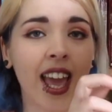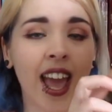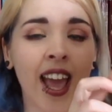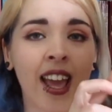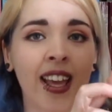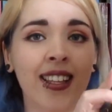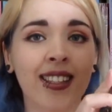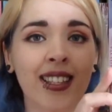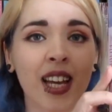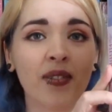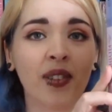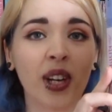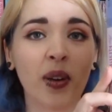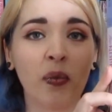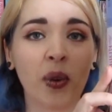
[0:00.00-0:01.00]
is
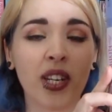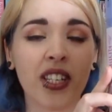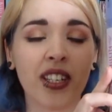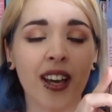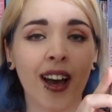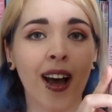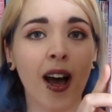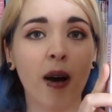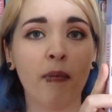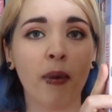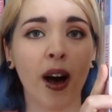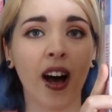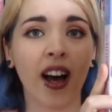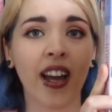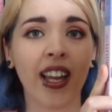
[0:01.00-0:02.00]
Devil in Winter
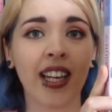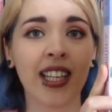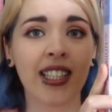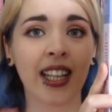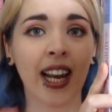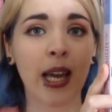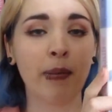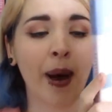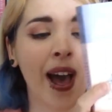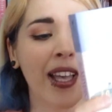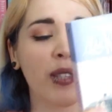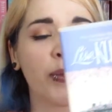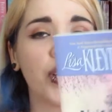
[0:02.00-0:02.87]
by Lisa Kleypas,